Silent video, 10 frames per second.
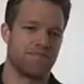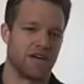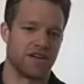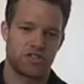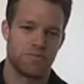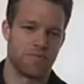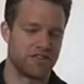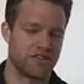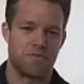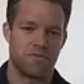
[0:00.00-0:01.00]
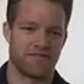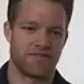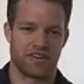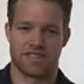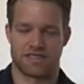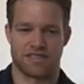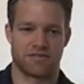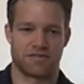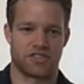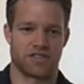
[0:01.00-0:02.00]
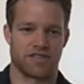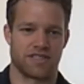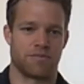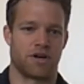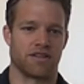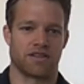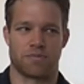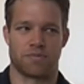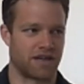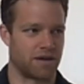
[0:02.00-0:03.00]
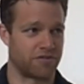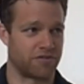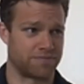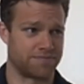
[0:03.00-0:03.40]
much minute-to-minute variance in this feature that the model could pick up from.